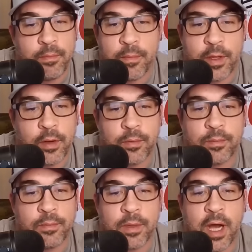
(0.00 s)
you know,
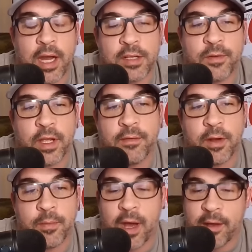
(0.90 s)
God has forgiven
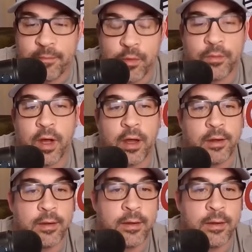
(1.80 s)
them. I've moved on.